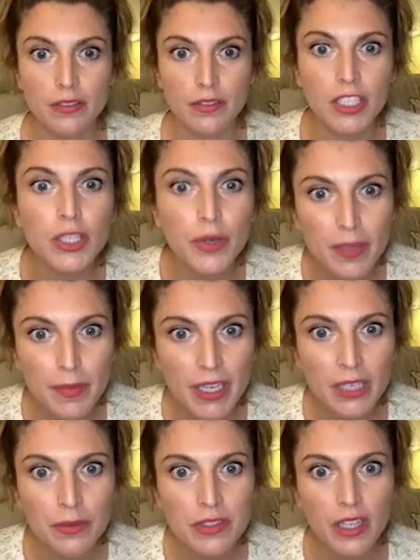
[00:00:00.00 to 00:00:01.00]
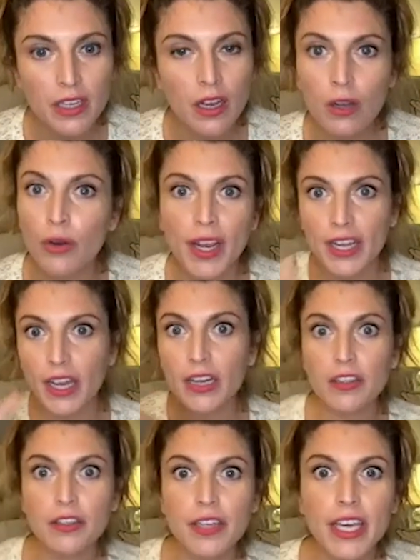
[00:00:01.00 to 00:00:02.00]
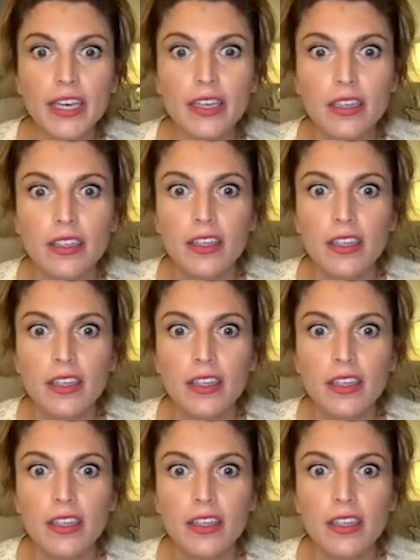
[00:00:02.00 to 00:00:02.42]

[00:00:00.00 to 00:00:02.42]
You know what I mean? It was like, oh great, I got another gig.